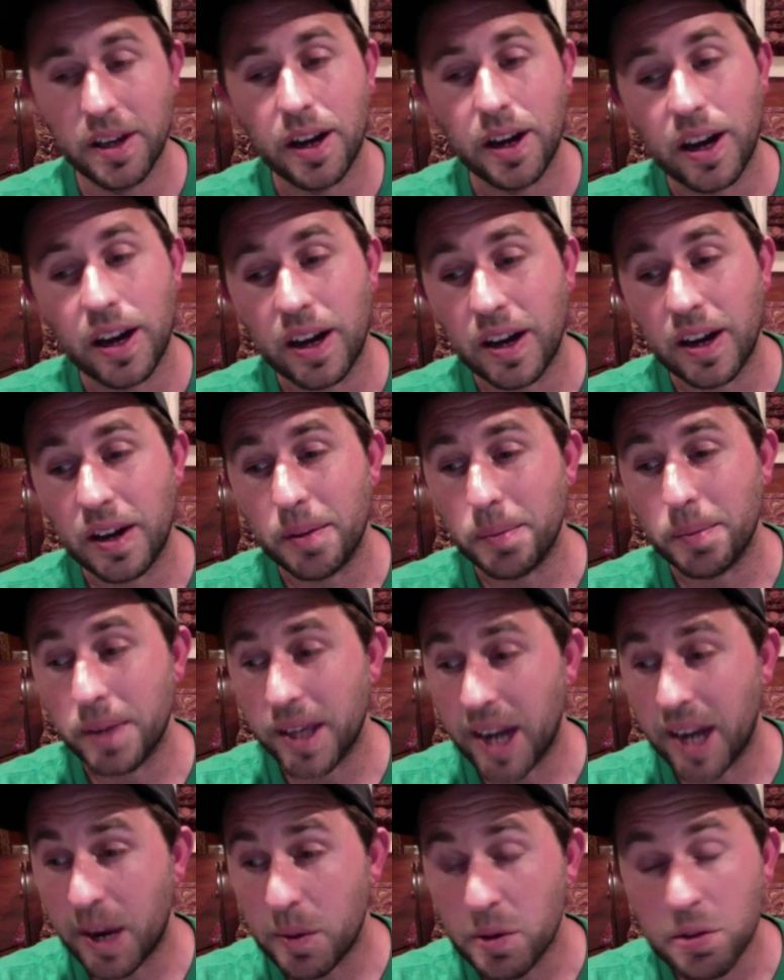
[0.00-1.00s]
Um,
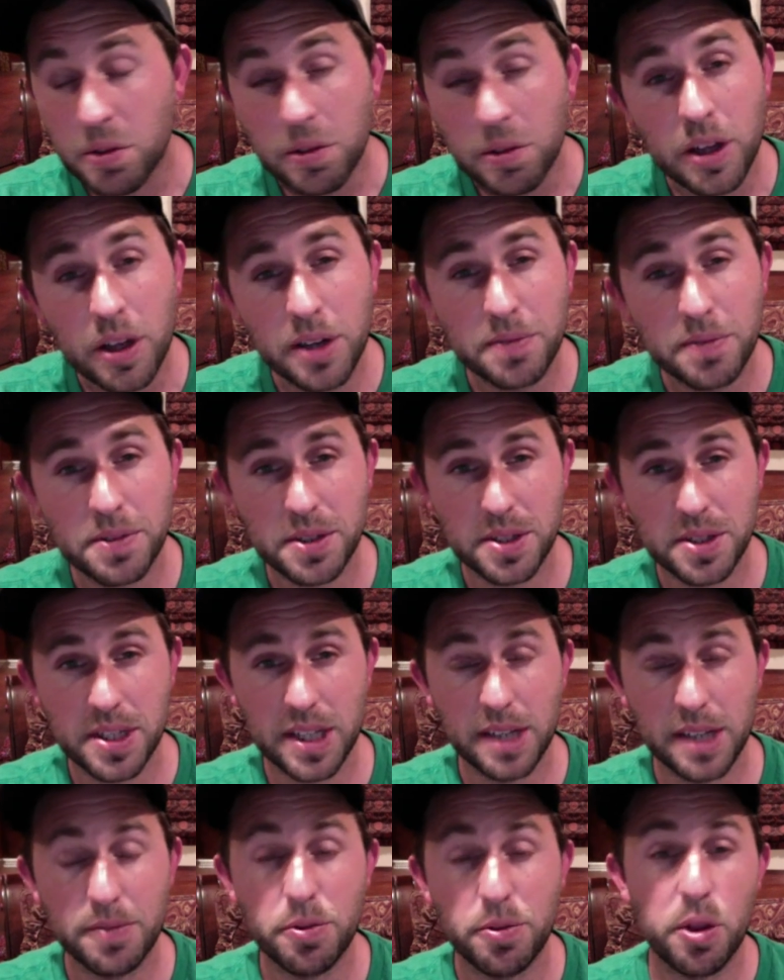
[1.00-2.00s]
and I would love to
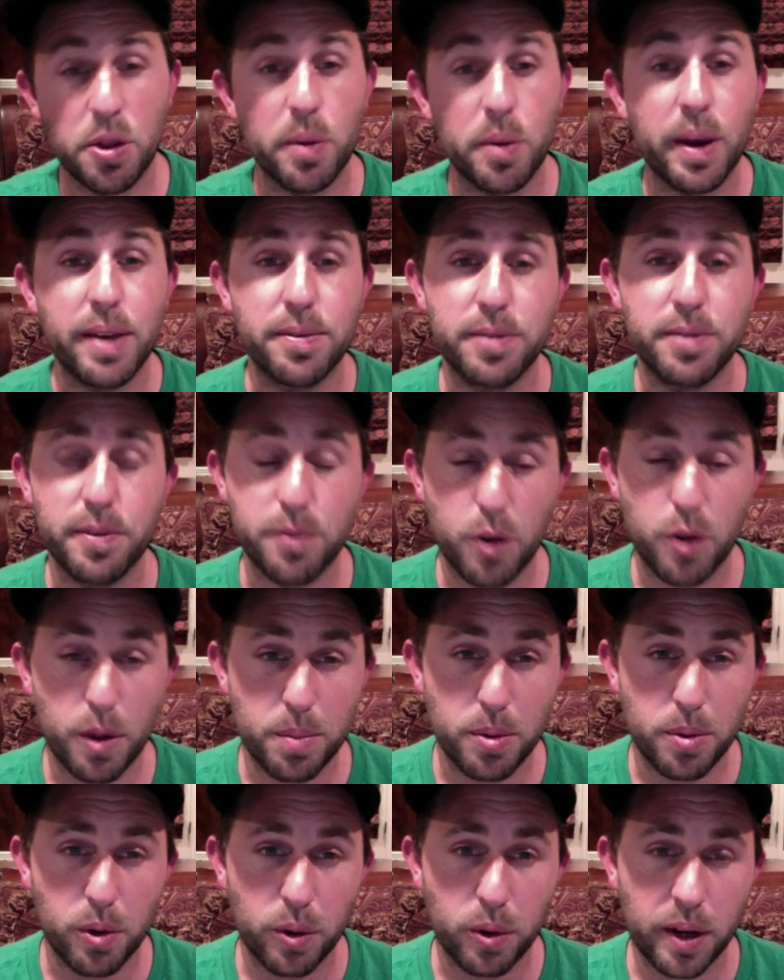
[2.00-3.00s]
see if you're the right fit for our
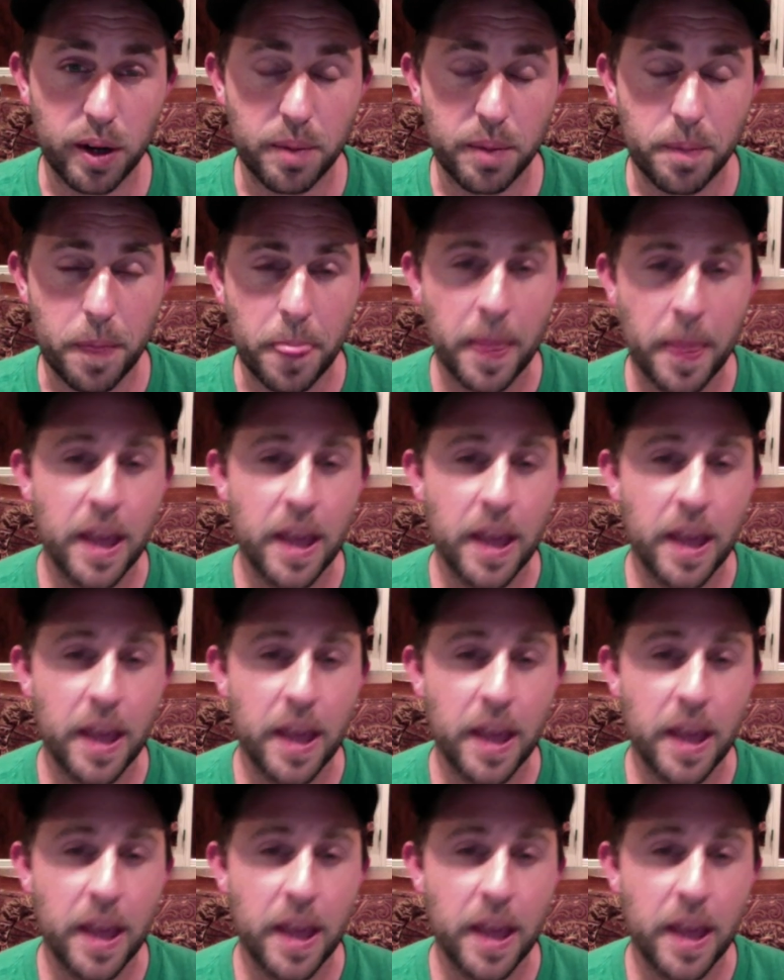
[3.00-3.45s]
program.